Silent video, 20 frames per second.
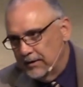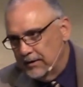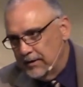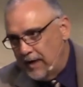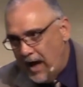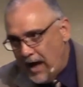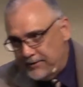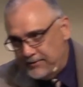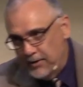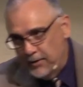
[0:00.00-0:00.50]

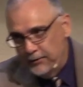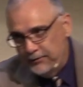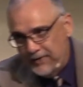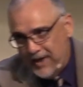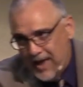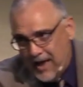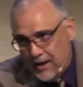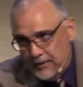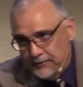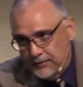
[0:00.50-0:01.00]
God knows
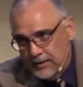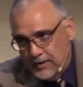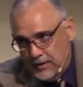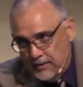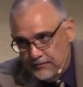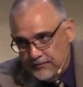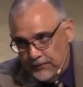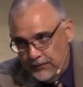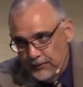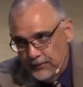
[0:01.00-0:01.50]
how to
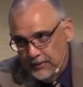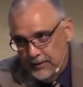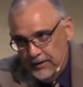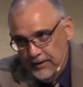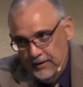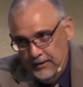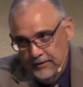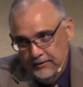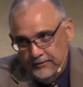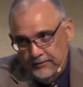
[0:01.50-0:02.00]
comfort
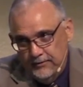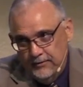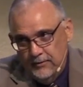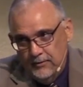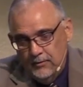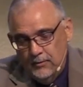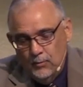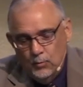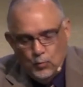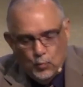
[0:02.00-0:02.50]
his
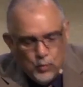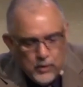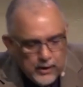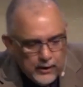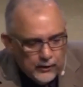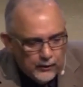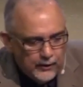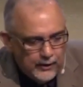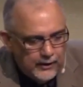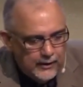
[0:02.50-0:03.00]

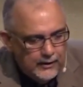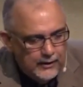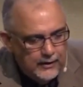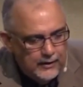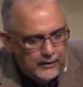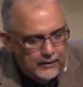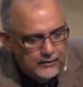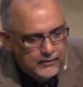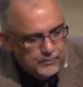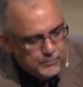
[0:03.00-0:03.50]
weary,
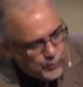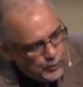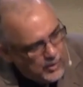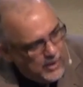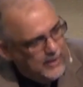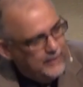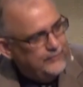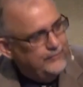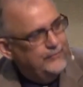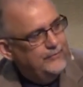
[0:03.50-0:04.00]

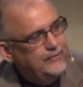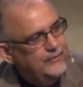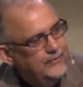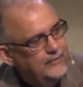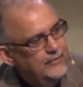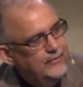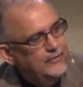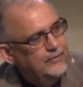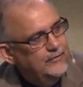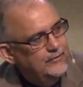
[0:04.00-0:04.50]
depressed
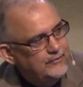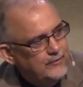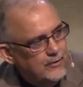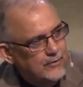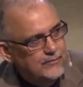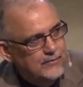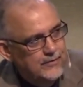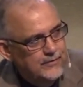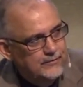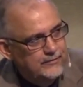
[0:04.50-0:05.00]

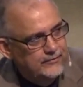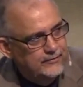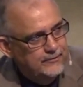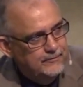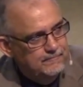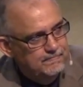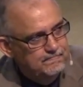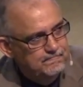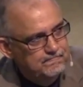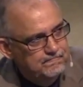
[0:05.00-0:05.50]
servants.
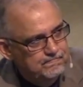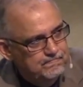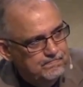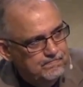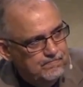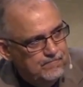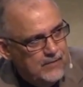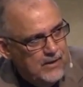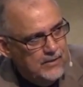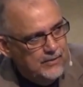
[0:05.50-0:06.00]

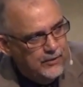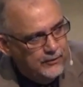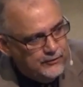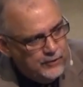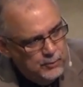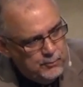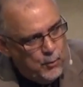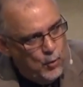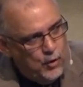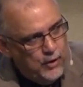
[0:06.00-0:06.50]
There are
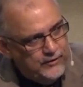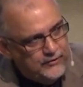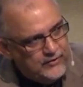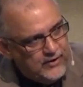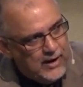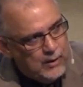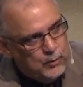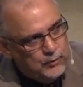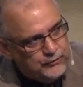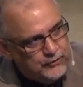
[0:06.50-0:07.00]
2 points
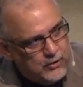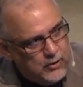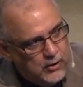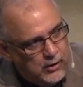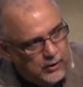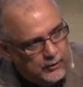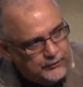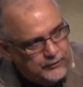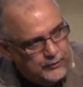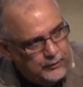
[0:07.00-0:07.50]
that I want to
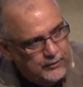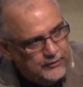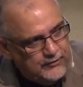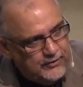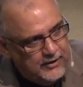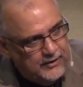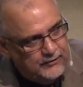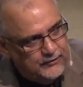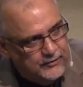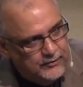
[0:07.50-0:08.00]
call to your
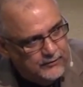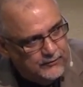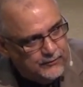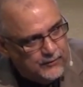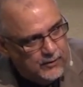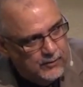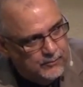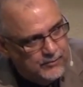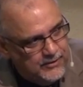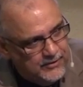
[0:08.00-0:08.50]
attention
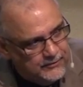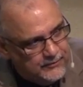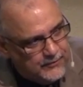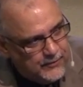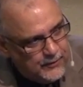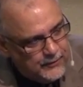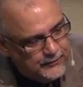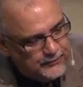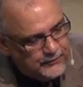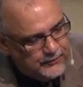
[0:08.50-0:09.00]
from these
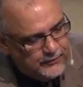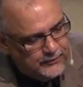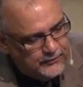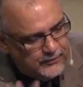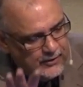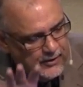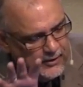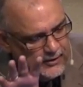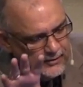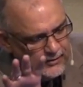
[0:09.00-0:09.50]

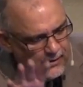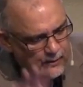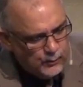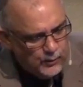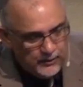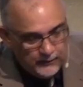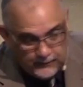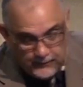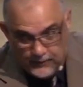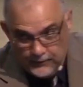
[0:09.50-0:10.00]
verses that
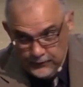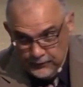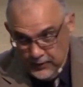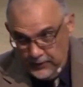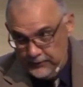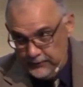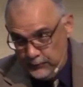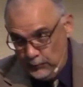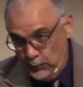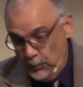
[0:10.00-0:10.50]
we've
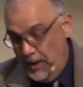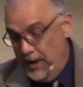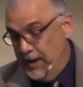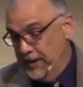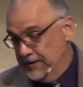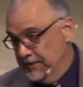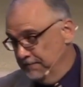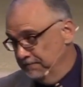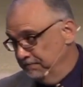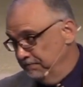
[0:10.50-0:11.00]
just
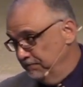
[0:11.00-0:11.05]
read.